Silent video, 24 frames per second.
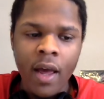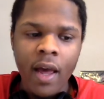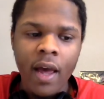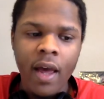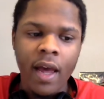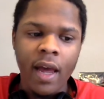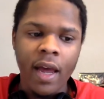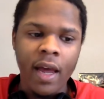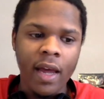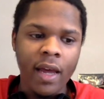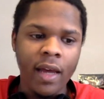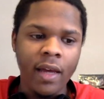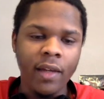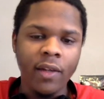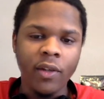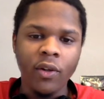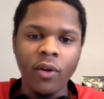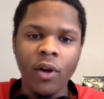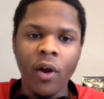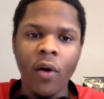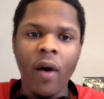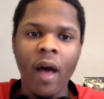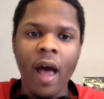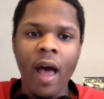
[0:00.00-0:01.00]
And, you
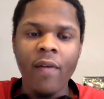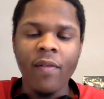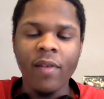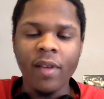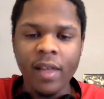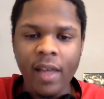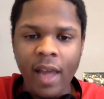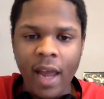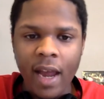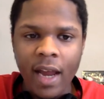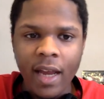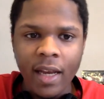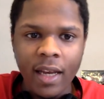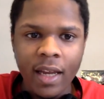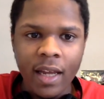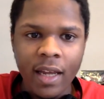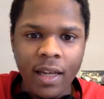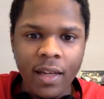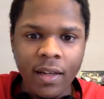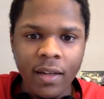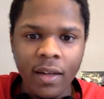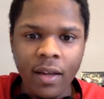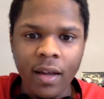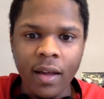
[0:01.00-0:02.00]
know, having
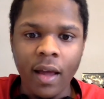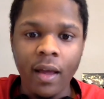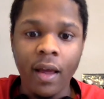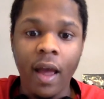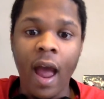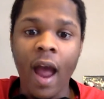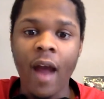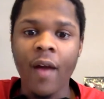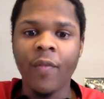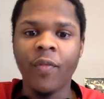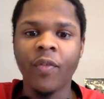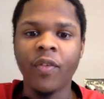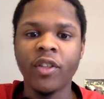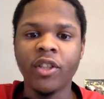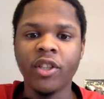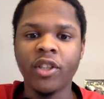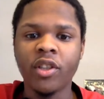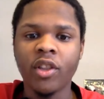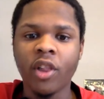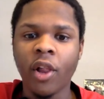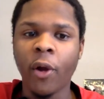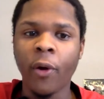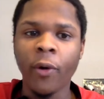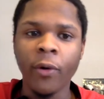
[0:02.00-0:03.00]
KD average
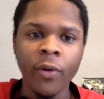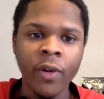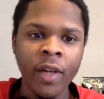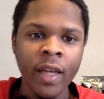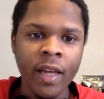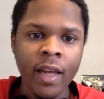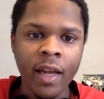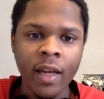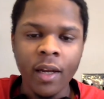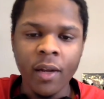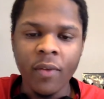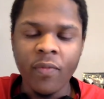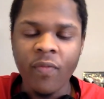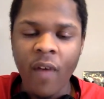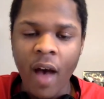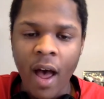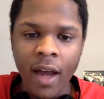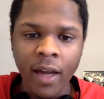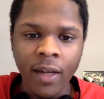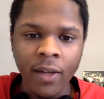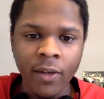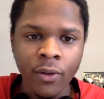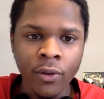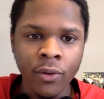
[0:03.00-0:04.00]
30 in the
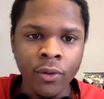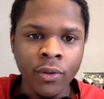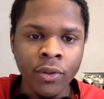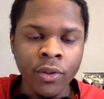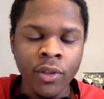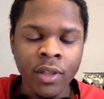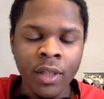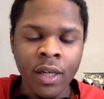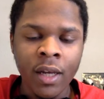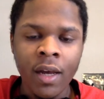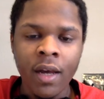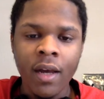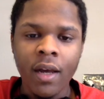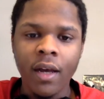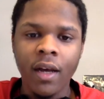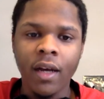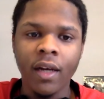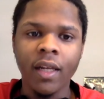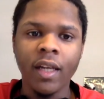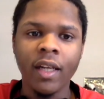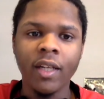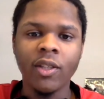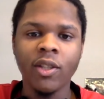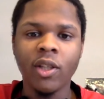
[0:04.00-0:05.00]
Finals
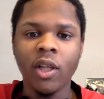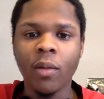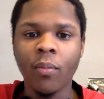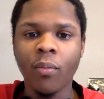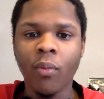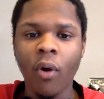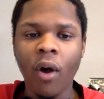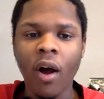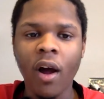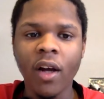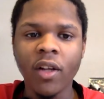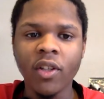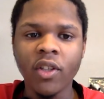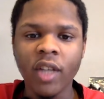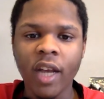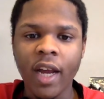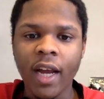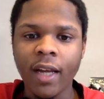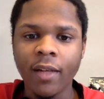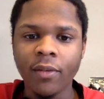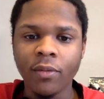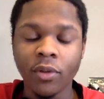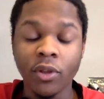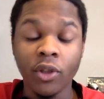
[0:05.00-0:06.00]
against LeBron
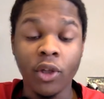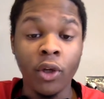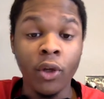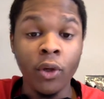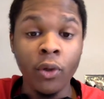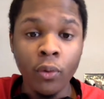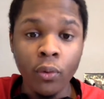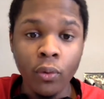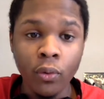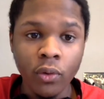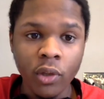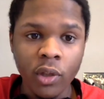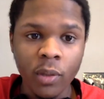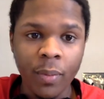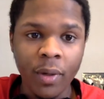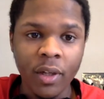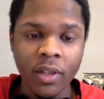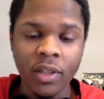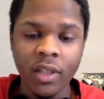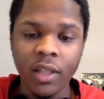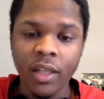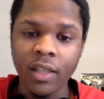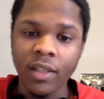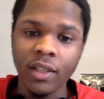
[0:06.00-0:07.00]
James was huge,
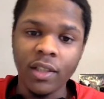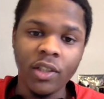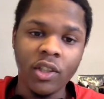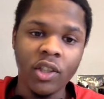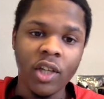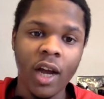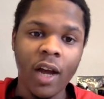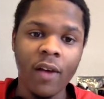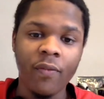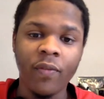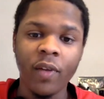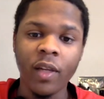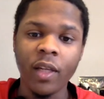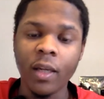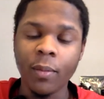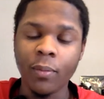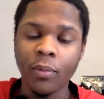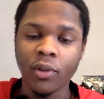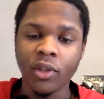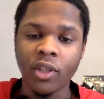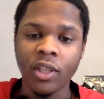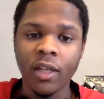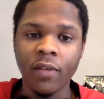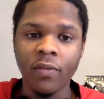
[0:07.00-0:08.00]
especially because he shot
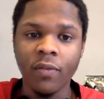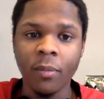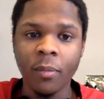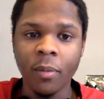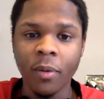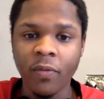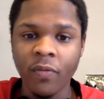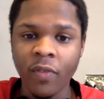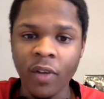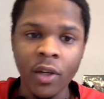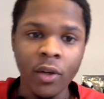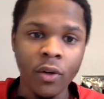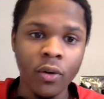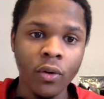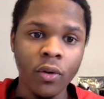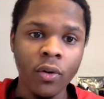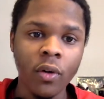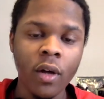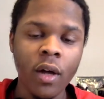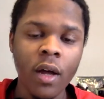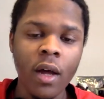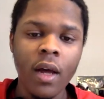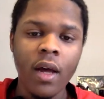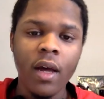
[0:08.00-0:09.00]
50% from the field.
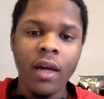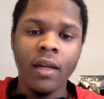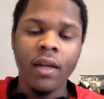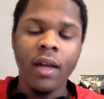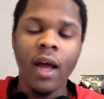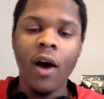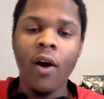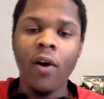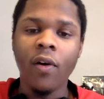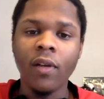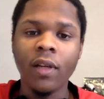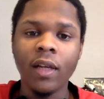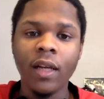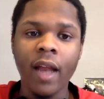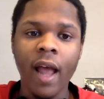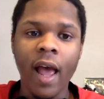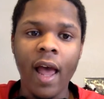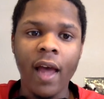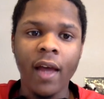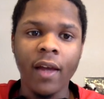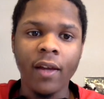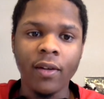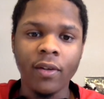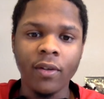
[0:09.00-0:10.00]
Not only
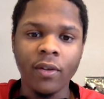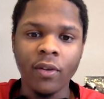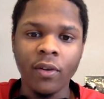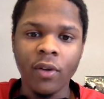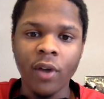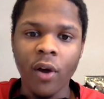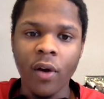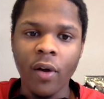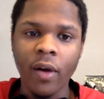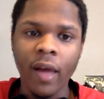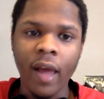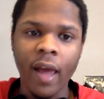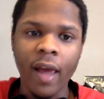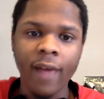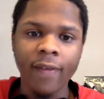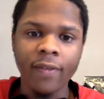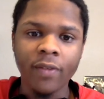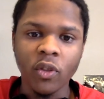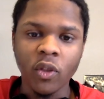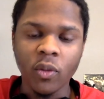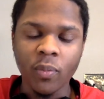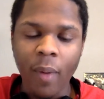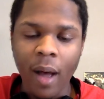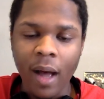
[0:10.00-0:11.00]
that, you know, it gave
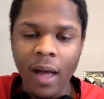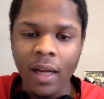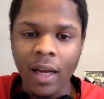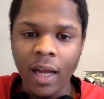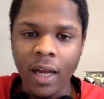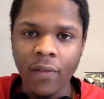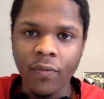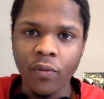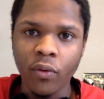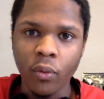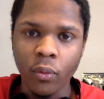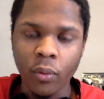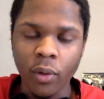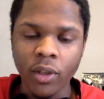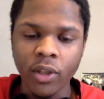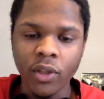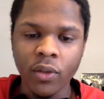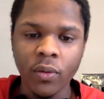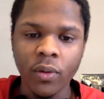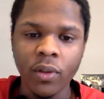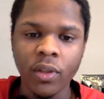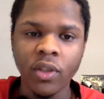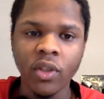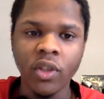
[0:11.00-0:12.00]
some spotlight for
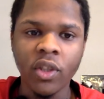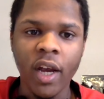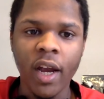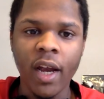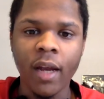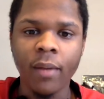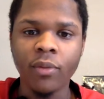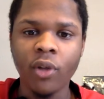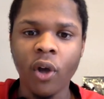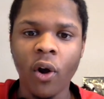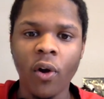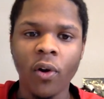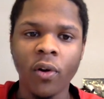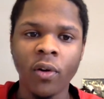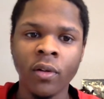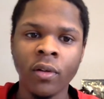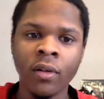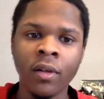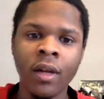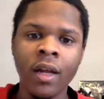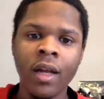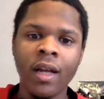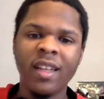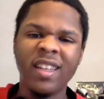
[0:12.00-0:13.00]
Russell and James Harden.
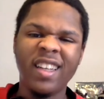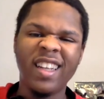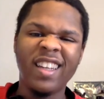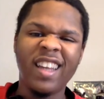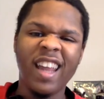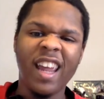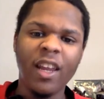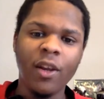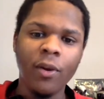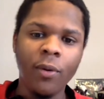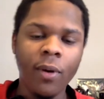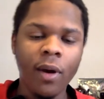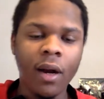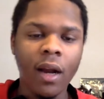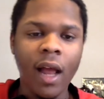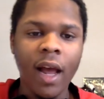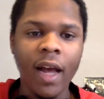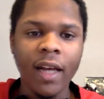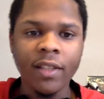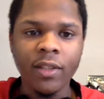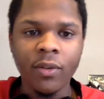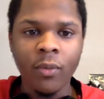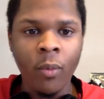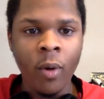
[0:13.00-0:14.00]
Did they
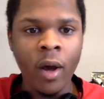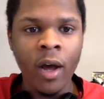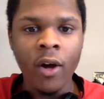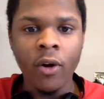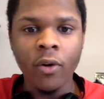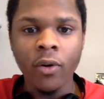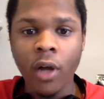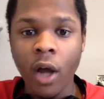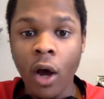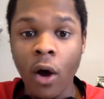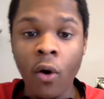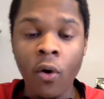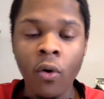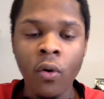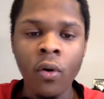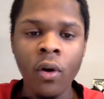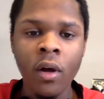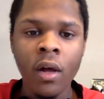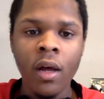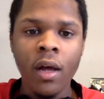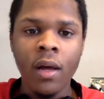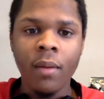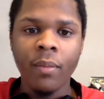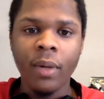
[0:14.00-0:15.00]
utilize it well? No.
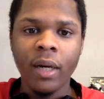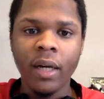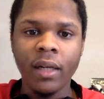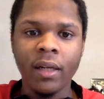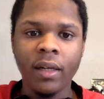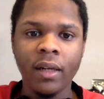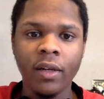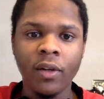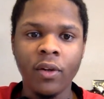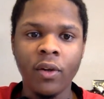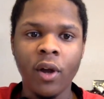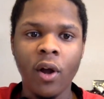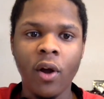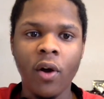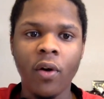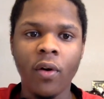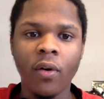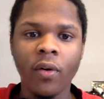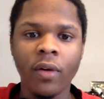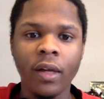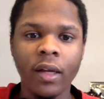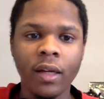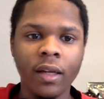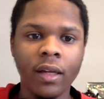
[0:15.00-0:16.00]
But, you know,